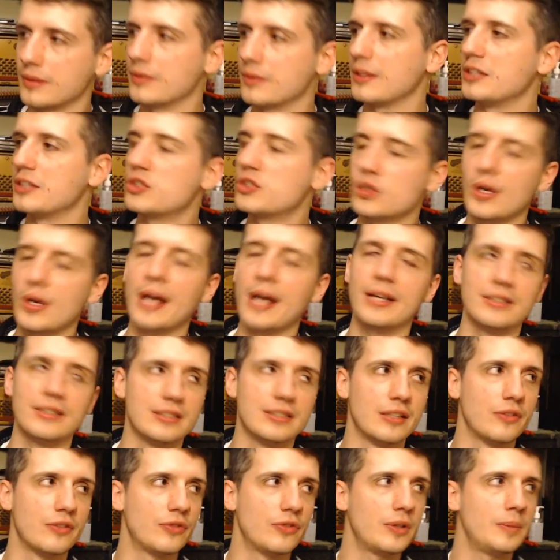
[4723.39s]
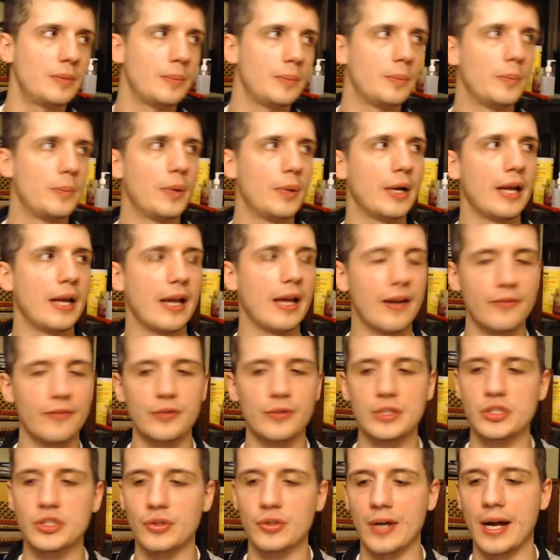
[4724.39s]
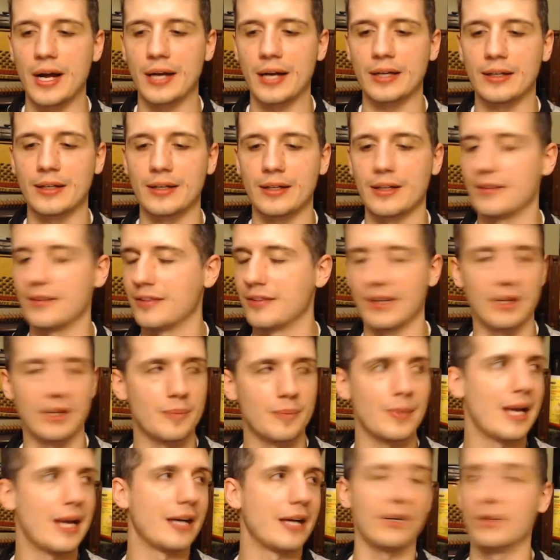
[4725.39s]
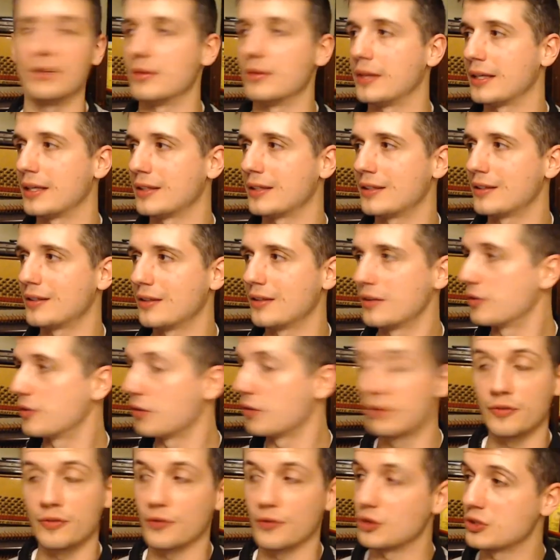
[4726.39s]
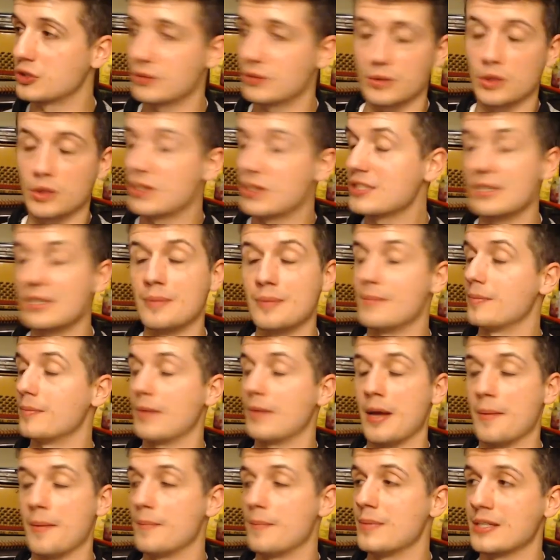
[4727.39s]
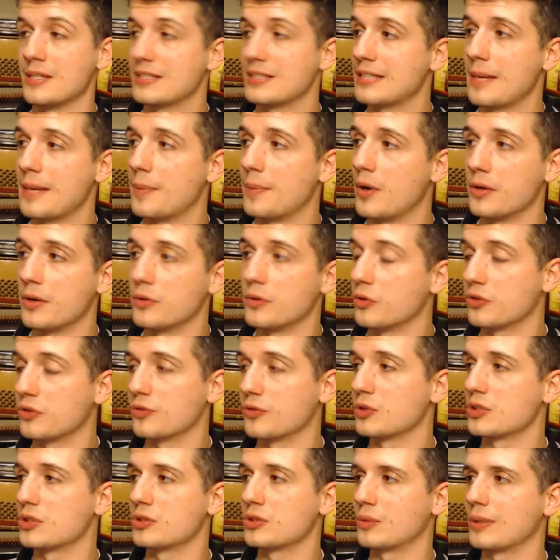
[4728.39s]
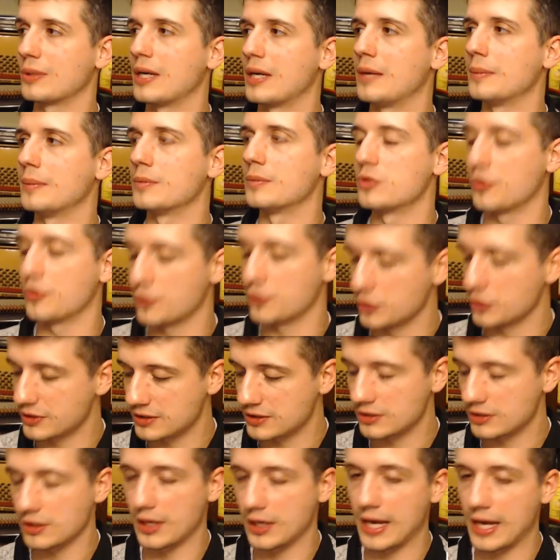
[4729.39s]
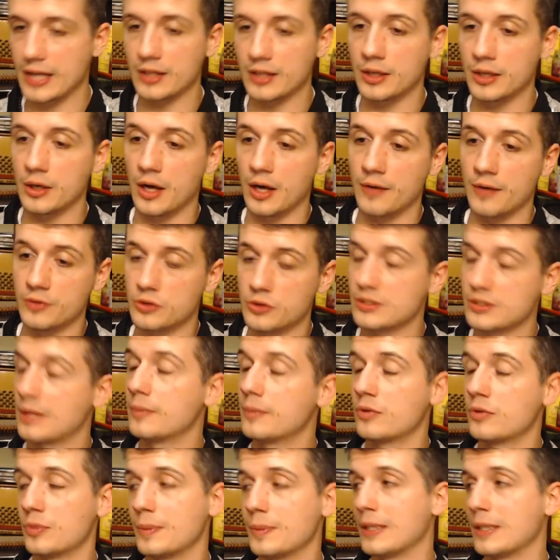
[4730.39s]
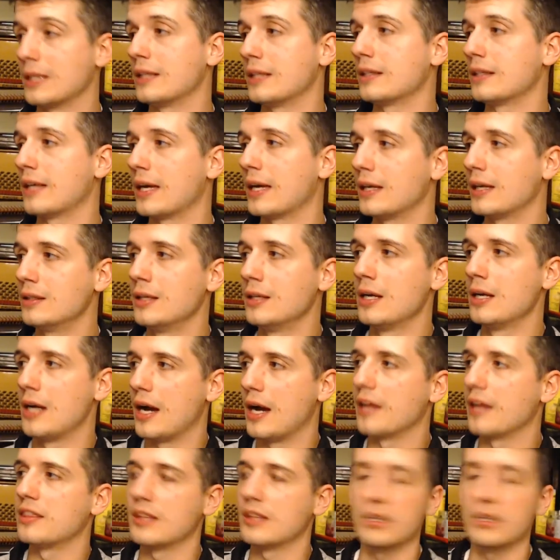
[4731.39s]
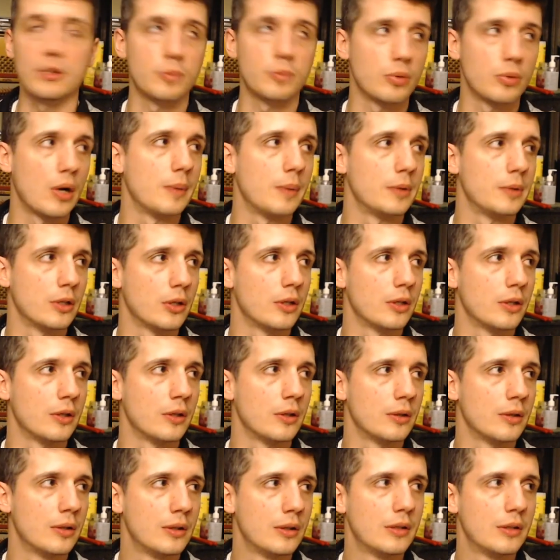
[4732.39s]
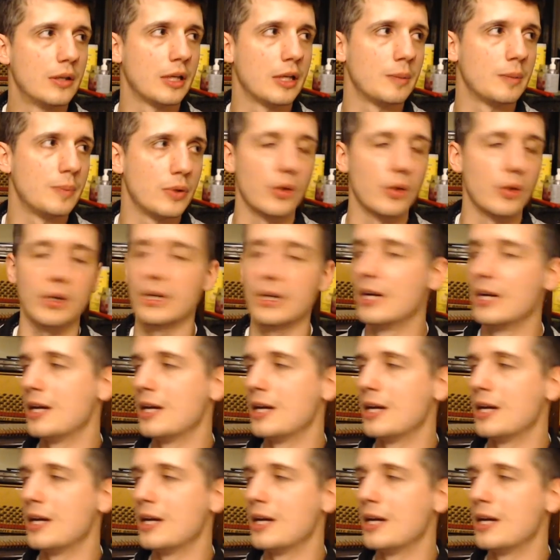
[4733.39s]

each track is different, but every track is like a banger. Like there isn't a misstep on those first 3 albums. So if you listen to any of those albums from beginning to end, I think you're probably going to like Bjork.